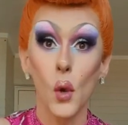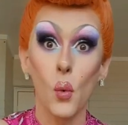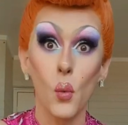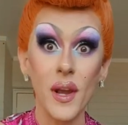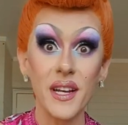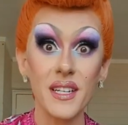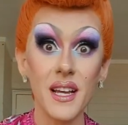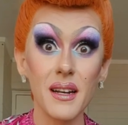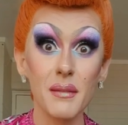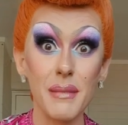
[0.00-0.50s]

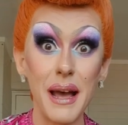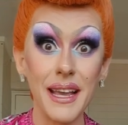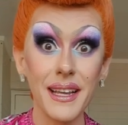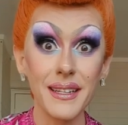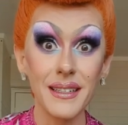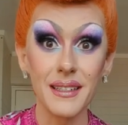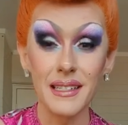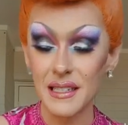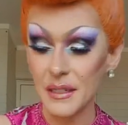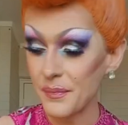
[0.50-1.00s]
We're done,
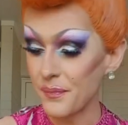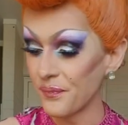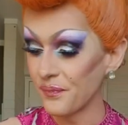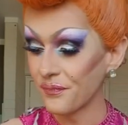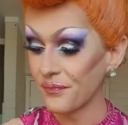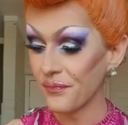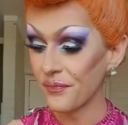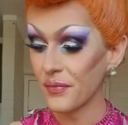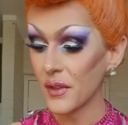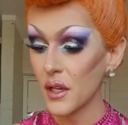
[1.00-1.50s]
mate.
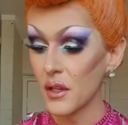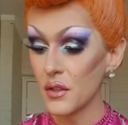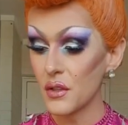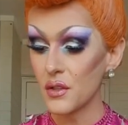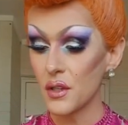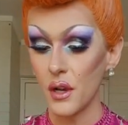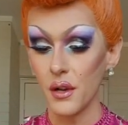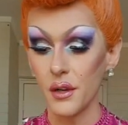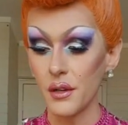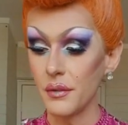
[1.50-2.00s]

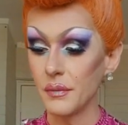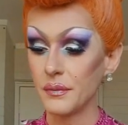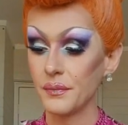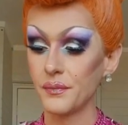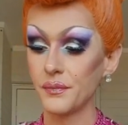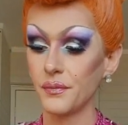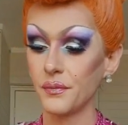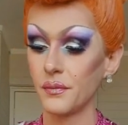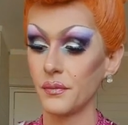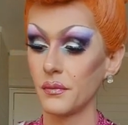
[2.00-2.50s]
So,
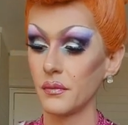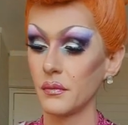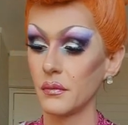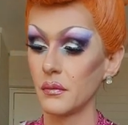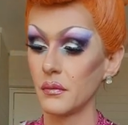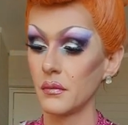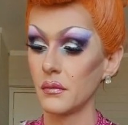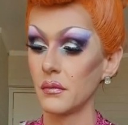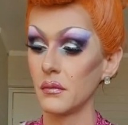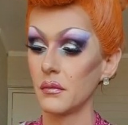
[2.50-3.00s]

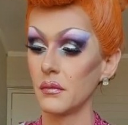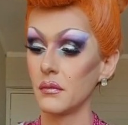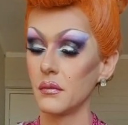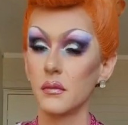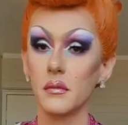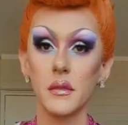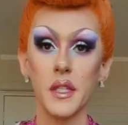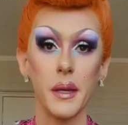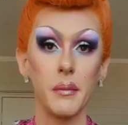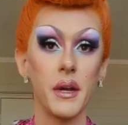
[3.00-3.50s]

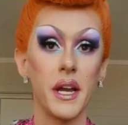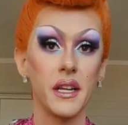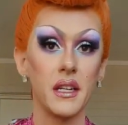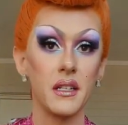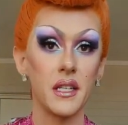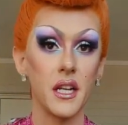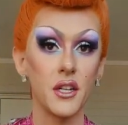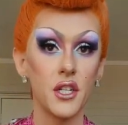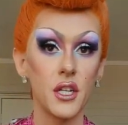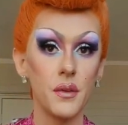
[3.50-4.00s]
yep, I can
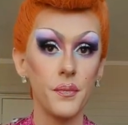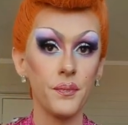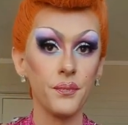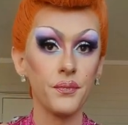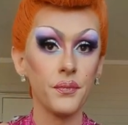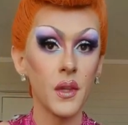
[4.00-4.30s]
touch it.